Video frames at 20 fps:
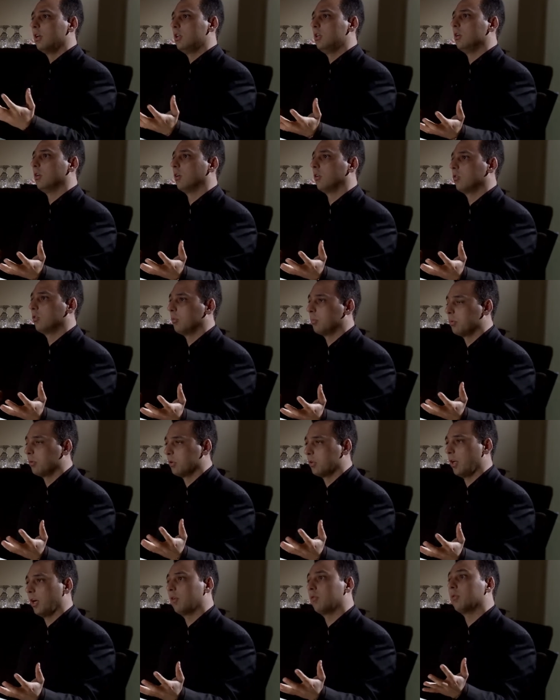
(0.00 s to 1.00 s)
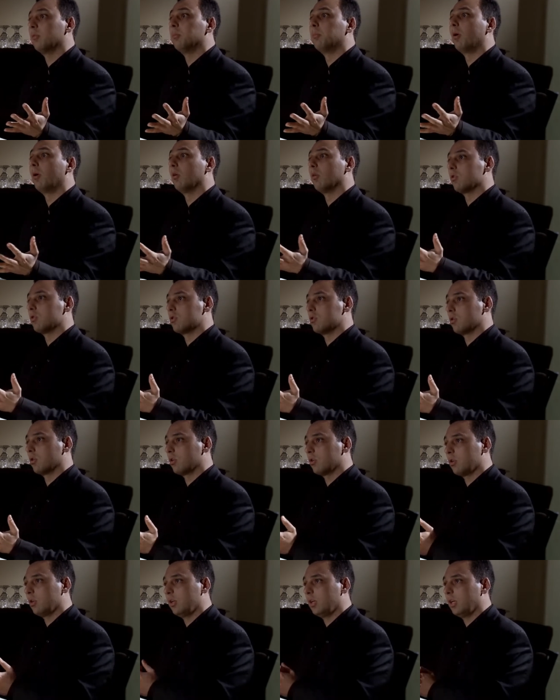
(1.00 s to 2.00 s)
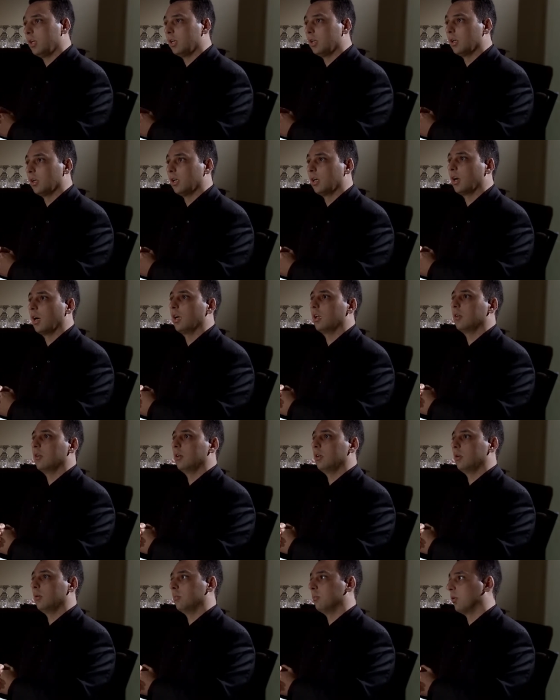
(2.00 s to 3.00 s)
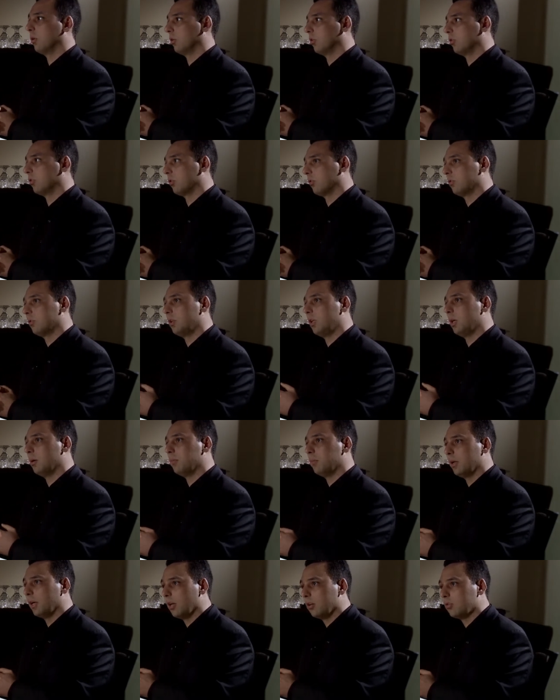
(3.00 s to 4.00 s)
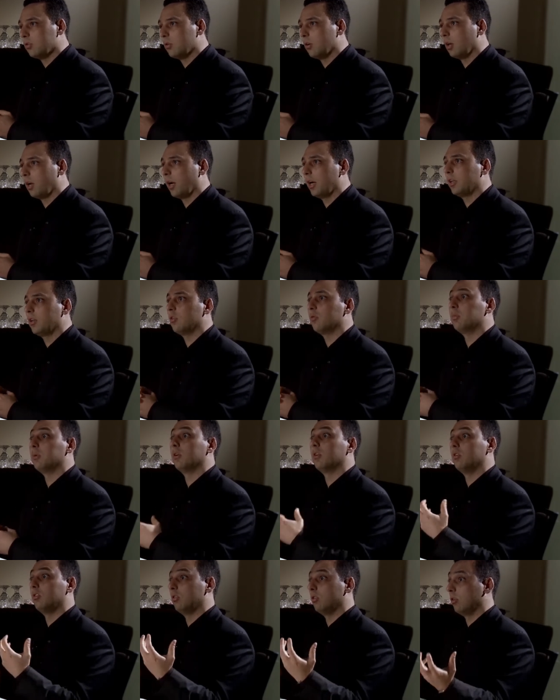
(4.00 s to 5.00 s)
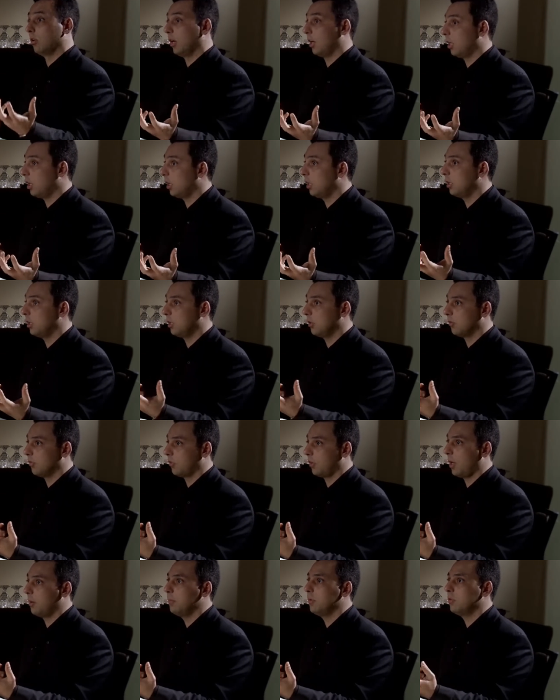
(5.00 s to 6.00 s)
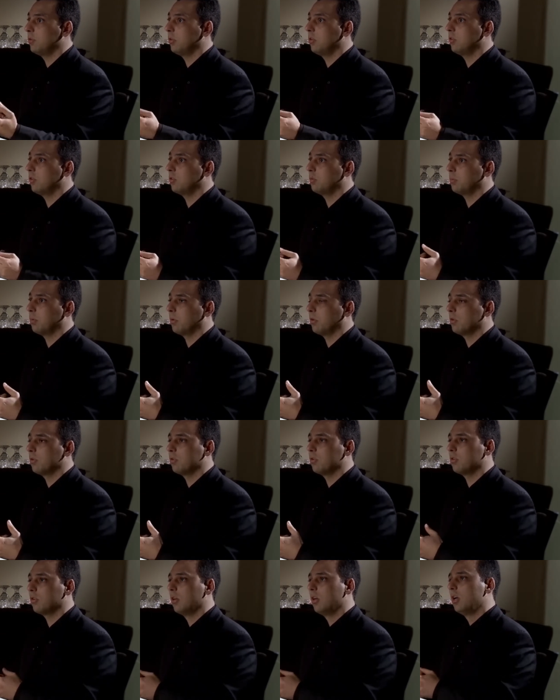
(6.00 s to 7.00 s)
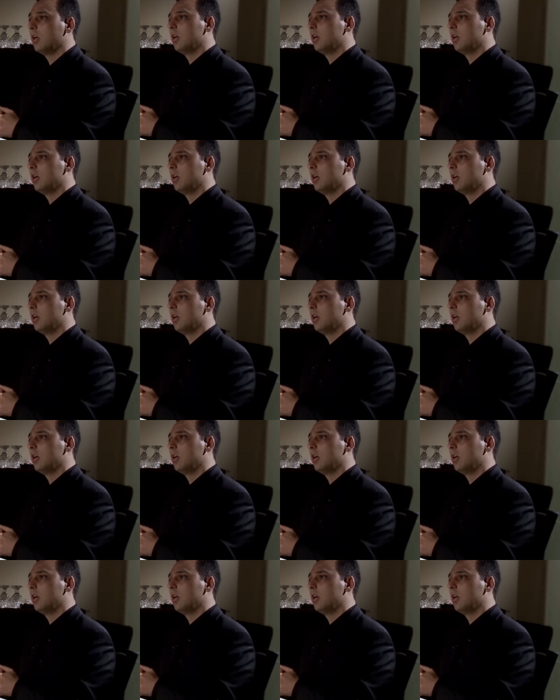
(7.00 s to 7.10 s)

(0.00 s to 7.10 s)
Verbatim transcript: You also protect from bowel shortening in the gut in models of TMBS colitis, because you regulate the inflammatory response.